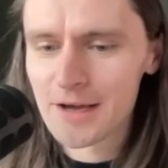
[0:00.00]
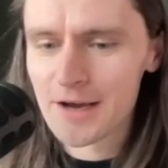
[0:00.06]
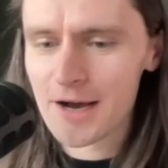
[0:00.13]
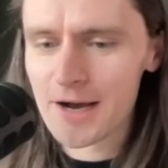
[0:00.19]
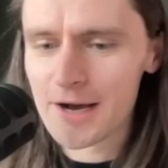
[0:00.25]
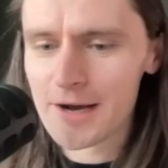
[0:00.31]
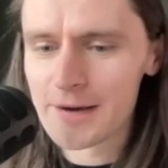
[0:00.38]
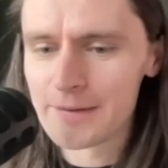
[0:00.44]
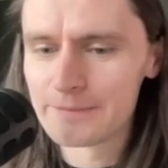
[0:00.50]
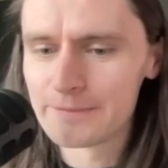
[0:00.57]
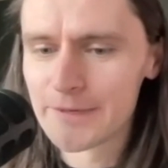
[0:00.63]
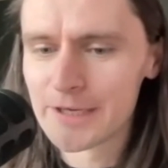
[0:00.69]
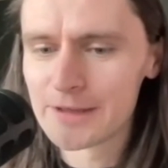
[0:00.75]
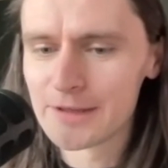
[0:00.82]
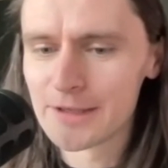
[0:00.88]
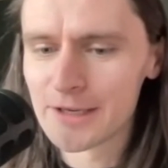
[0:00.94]

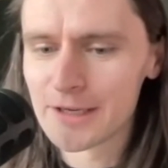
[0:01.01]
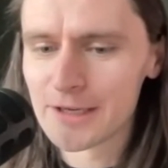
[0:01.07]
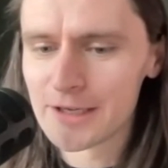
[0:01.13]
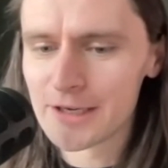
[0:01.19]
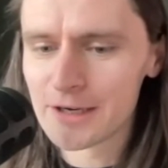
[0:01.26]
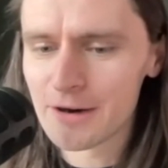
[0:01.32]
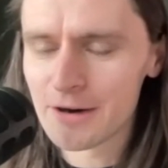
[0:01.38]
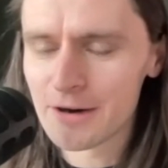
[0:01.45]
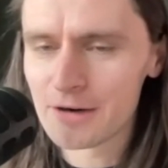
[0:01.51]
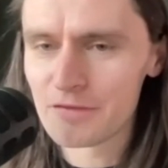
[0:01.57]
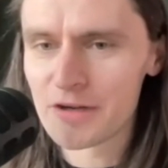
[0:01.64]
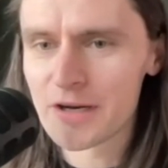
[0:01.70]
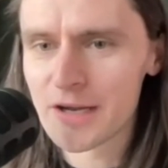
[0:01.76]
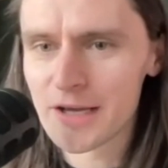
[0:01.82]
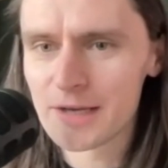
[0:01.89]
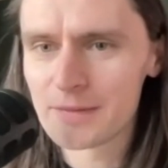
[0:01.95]
In the,
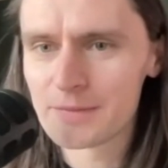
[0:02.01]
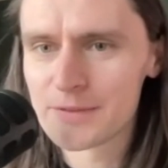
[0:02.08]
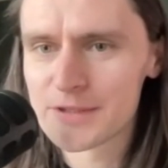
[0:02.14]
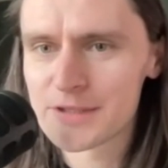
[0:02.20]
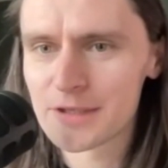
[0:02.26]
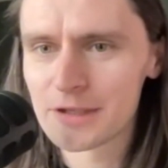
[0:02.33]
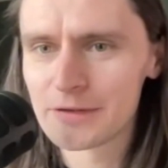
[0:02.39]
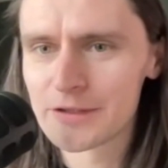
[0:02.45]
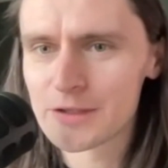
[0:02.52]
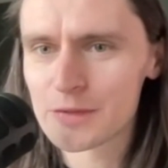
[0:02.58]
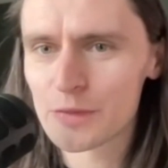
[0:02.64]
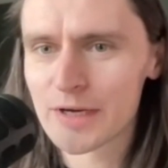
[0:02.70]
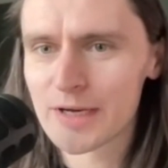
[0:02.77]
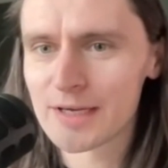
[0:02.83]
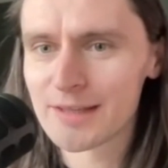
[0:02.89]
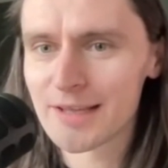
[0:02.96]
Harvey Nibbs, Lewis
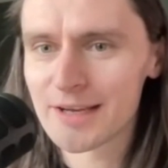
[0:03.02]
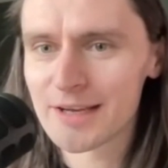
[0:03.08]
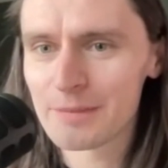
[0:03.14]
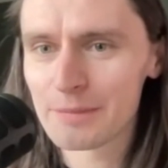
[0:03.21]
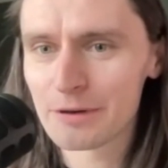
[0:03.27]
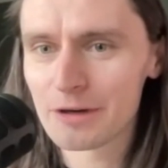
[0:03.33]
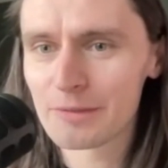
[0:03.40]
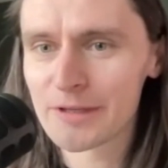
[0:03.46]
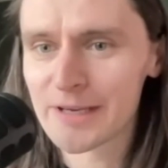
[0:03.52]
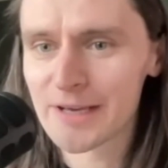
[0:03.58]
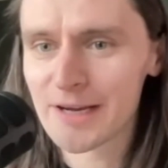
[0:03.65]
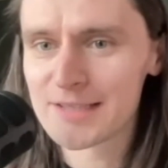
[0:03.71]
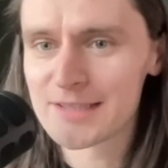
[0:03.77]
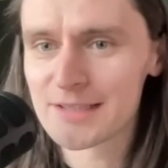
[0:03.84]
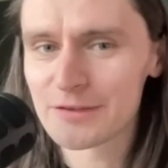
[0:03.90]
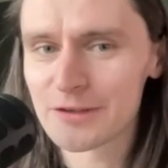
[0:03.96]
Wing, they are probably
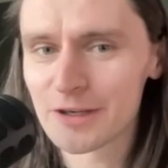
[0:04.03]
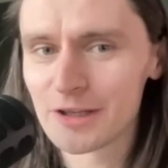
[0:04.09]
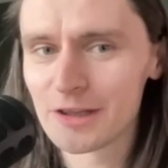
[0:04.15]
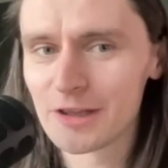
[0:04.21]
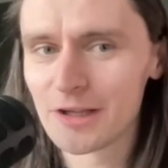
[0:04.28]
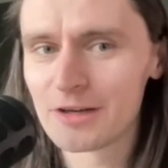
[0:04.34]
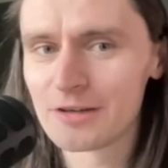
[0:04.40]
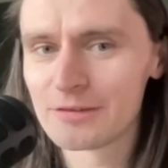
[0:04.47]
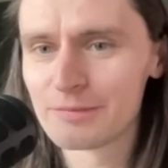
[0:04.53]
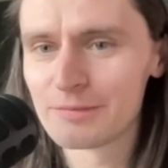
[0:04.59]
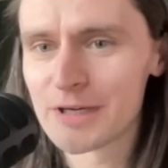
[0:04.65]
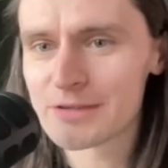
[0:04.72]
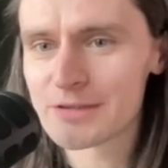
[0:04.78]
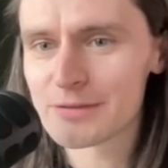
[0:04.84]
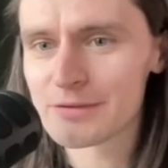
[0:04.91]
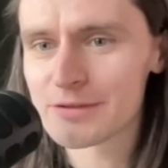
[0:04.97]
guys that have got a lot of
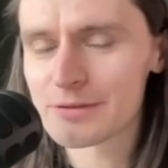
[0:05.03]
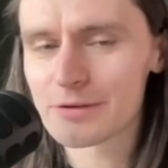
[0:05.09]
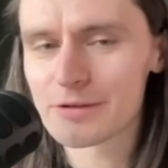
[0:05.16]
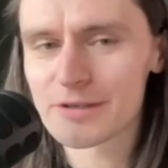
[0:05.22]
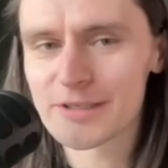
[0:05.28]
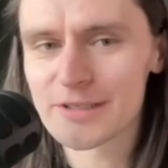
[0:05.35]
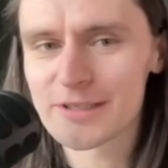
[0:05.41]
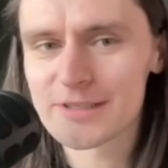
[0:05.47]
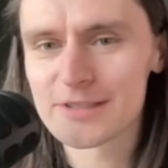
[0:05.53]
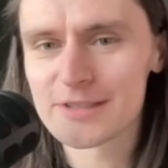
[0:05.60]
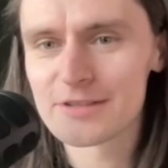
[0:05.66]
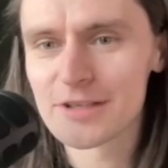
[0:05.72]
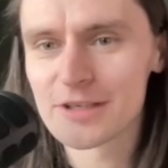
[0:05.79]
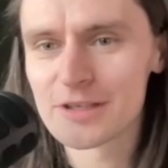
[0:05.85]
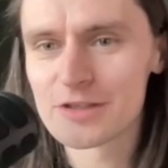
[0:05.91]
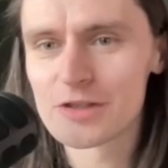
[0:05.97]
muscle soreness
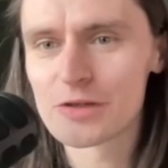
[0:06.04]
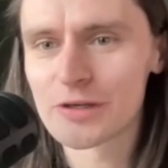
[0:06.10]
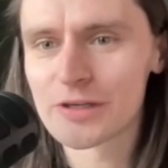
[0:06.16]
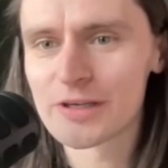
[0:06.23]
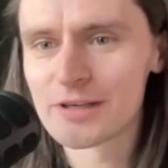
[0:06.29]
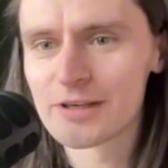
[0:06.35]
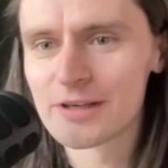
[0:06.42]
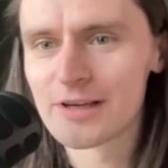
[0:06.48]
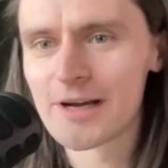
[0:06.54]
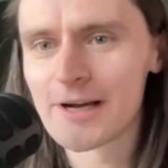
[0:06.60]
and joint,